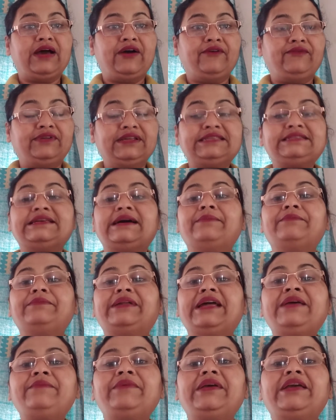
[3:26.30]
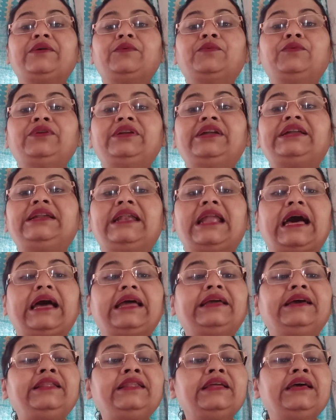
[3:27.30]
After some time, a wounded
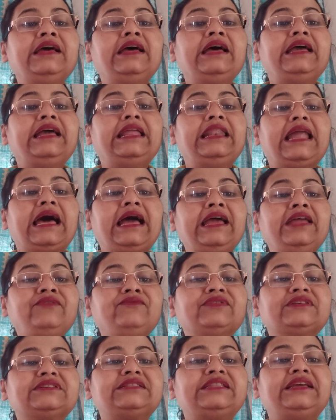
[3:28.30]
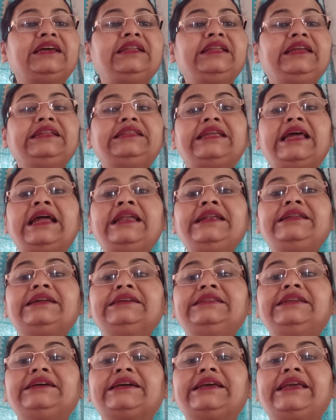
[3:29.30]
lion, a lion was there, it
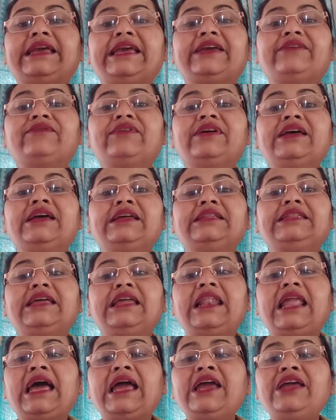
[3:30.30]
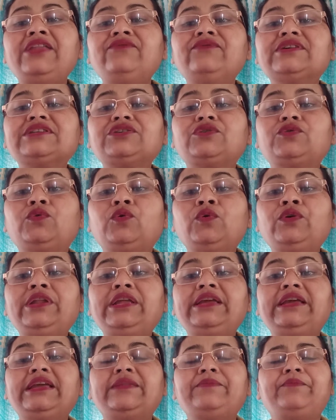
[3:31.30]
entered the cave the lion was
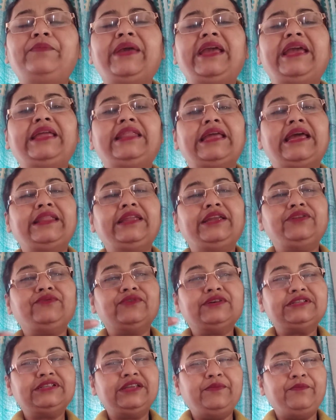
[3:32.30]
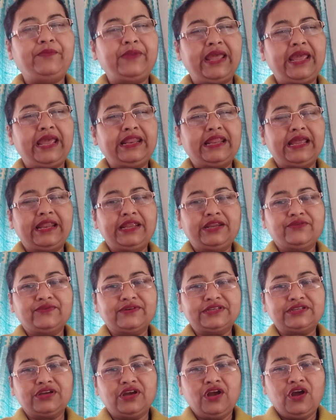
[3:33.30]
groaning in pain, and it was in pain, and it
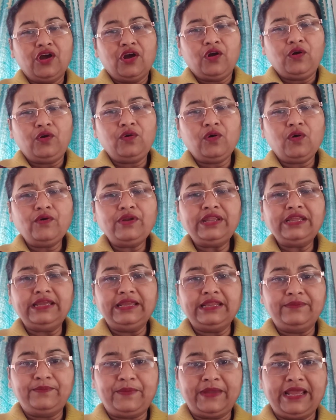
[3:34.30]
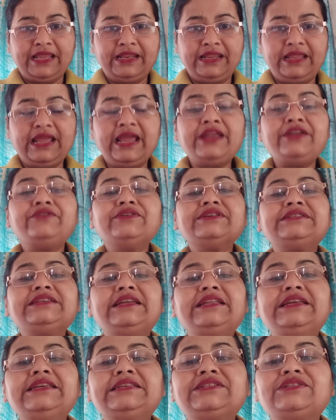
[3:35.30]
was groaning in pain.
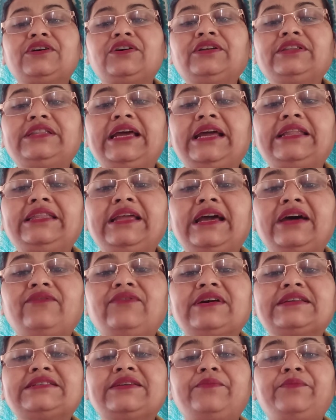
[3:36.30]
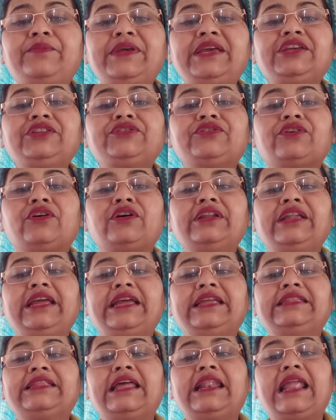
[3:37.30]
Androcles saw that there was a big thorn
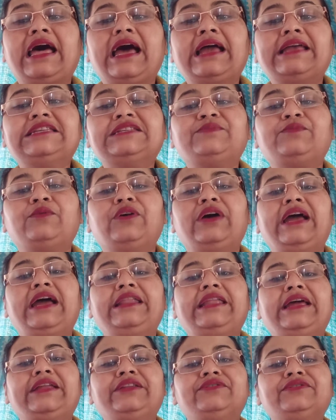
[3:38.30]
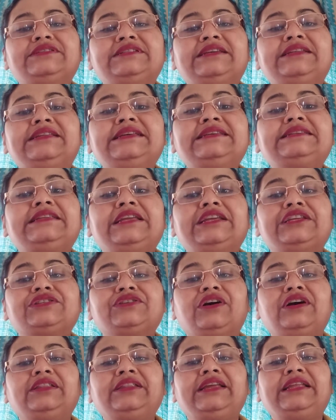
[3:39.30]
in the lion's paw, and Androcles he
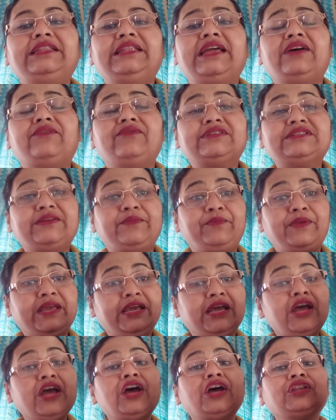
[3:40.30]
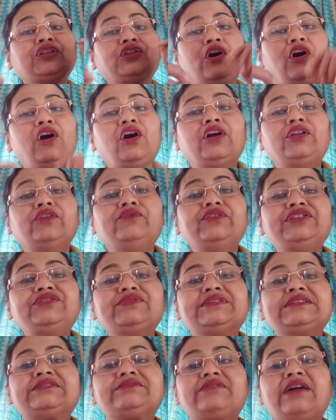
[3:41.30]
saw that there was a big thorn which
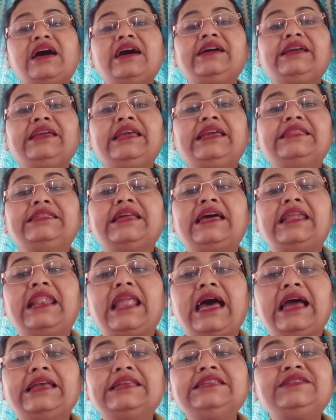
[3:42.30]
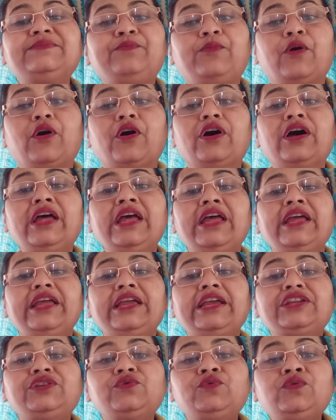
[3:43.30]
was stuck in the lion's paw.
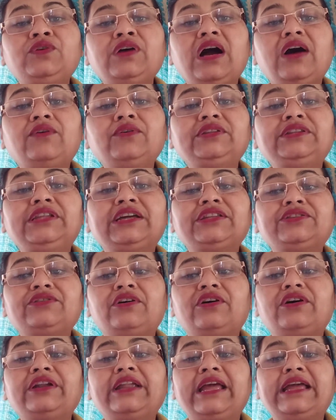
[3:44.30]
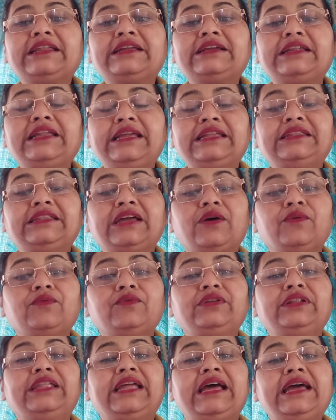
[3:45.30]
He took out the thorn and cleaned the
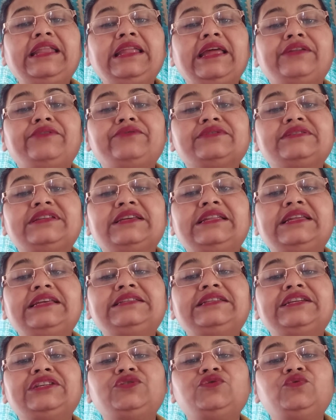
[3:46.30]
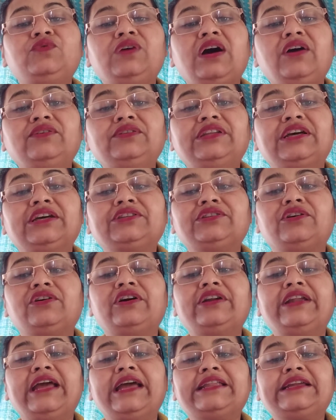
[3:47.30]
wound. Then Androcles he took out the
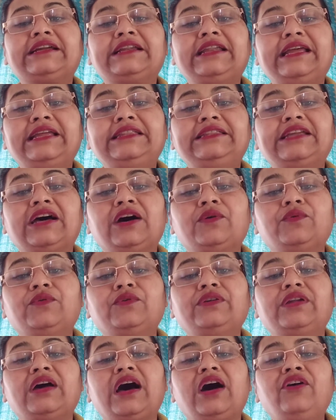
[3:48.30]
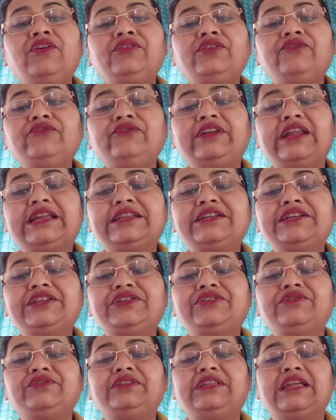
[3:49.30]
thorn and cleaned the wound. Out of
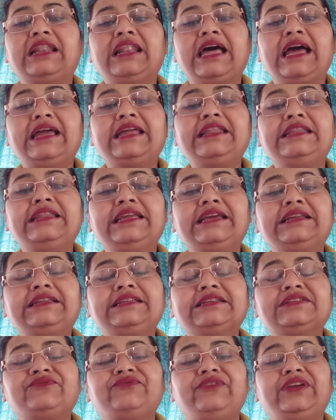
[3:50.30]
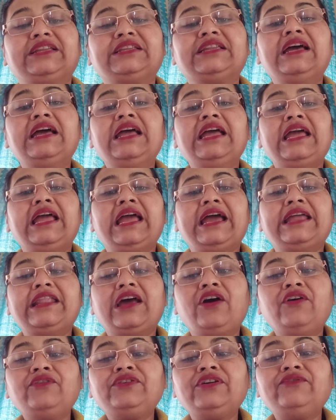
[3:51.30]
gratitude, the lion licked his feet, and
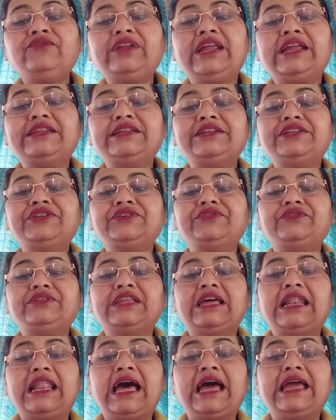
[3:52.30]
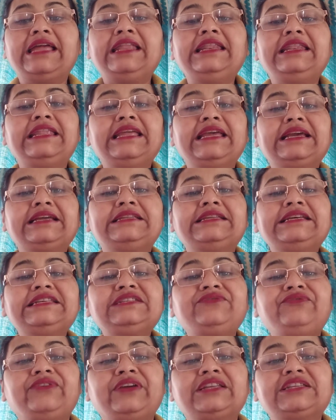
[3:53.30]
out of gratitude, the lion licked
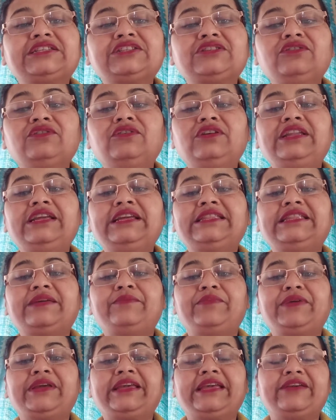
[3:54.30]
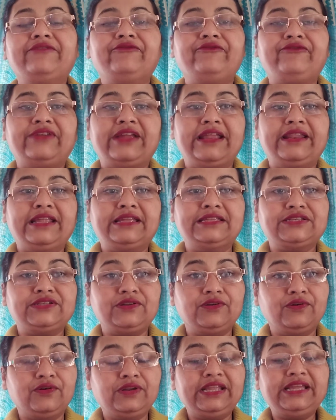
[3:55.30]
his feet. Slowly they became friend, and
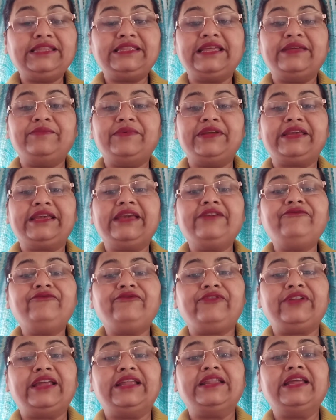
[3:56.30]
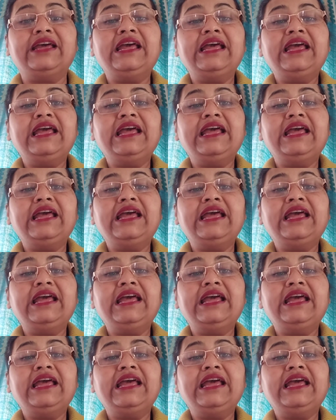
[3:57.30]
slowly they became friend,